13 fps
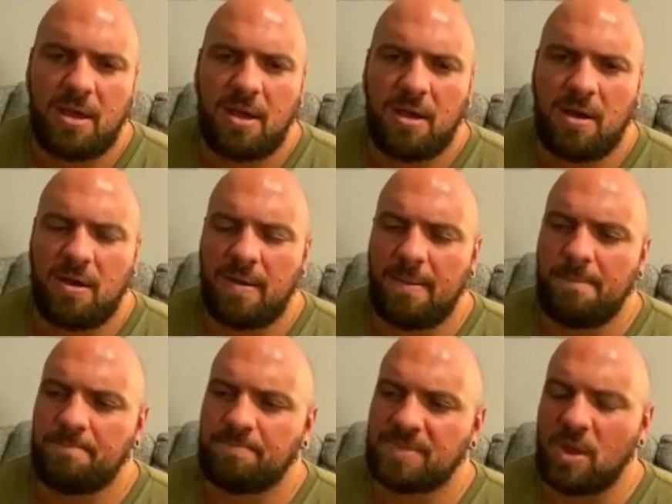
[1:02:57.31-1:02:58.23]
Now,
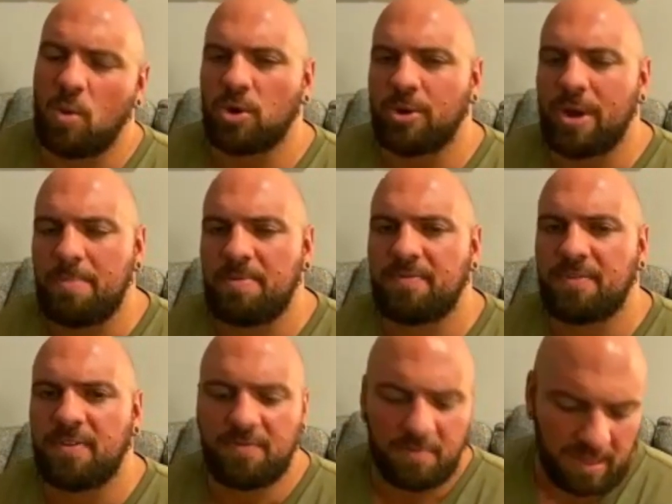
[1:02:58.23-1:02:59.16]
what do I
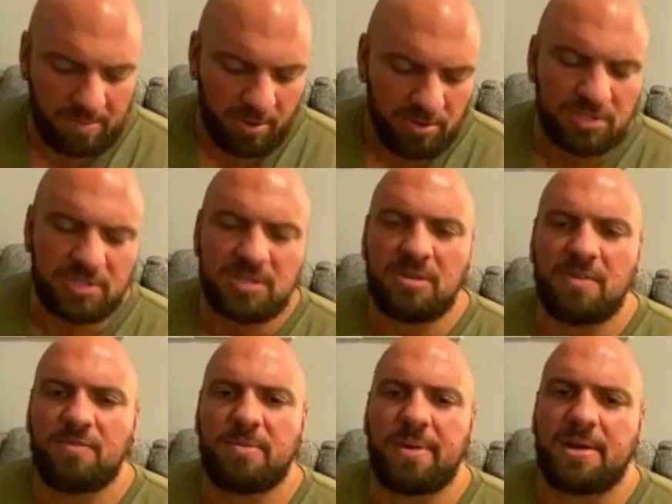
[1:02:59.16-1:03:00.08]
prefer for me personally or
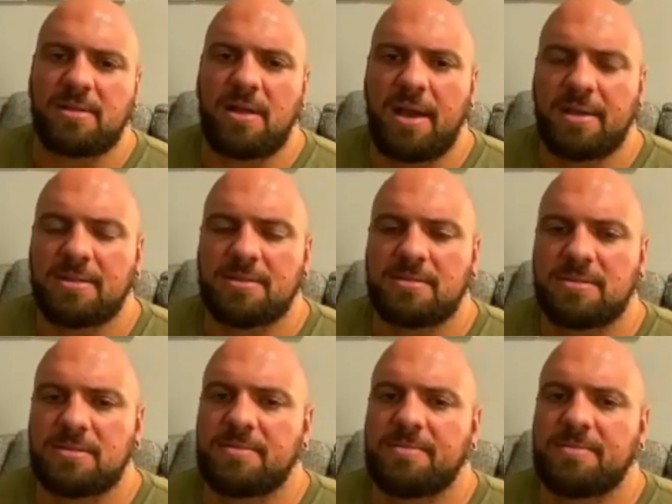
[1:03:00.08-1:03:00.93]
for my clients?